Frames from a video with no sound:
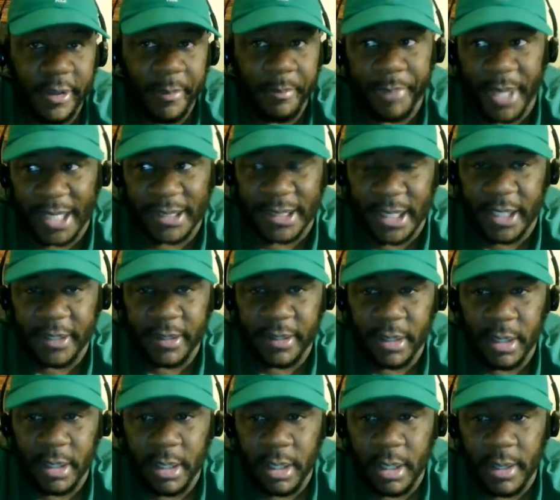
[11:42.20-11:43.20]
But I
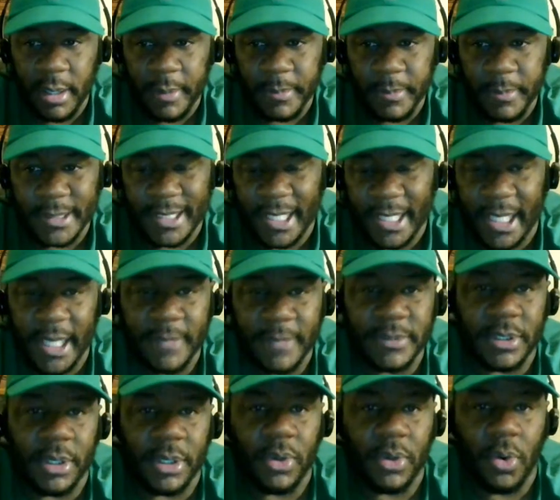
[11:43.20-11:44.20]
think
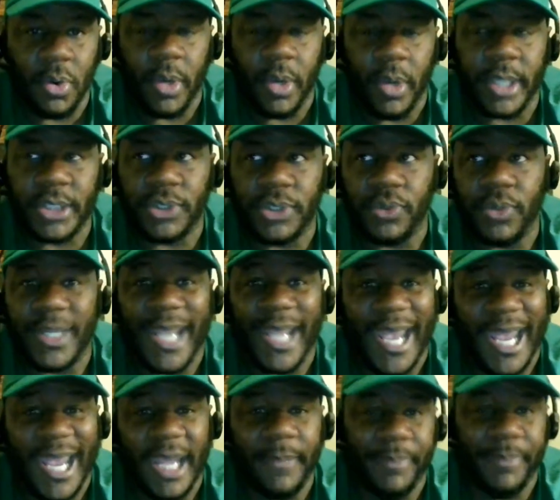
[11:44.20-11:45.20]
teams are going to
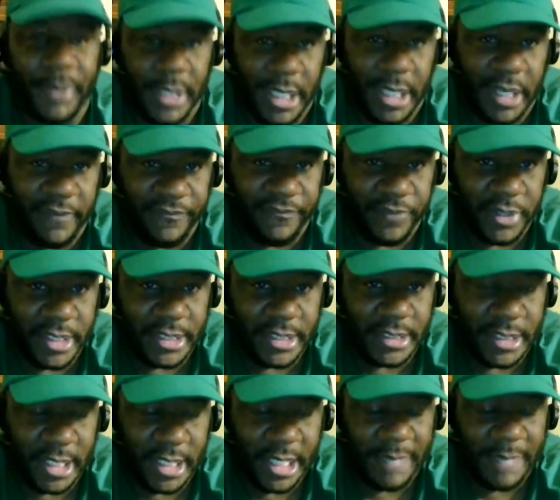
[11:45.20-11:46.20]
game plan
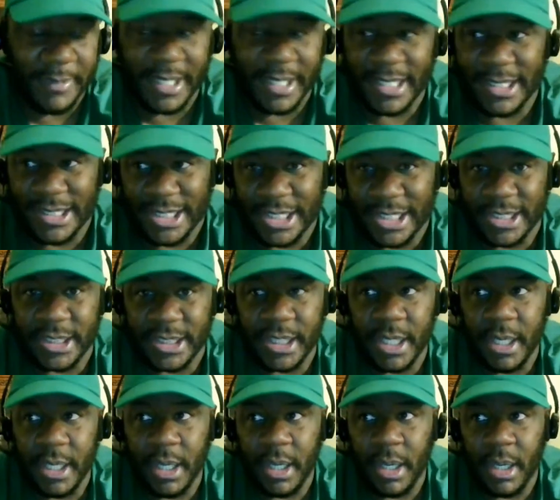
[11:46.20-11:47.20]
for this team. And it's
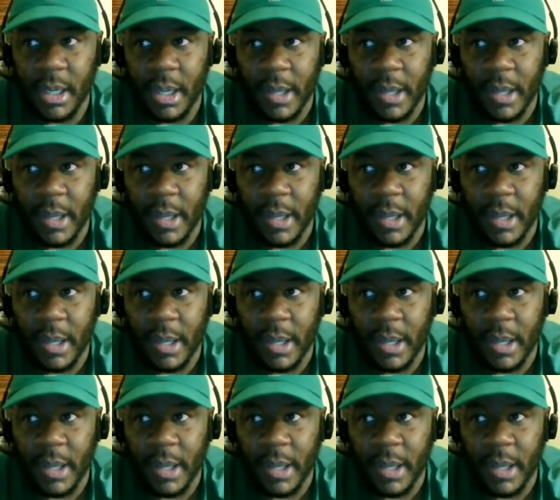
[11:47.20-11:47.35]
just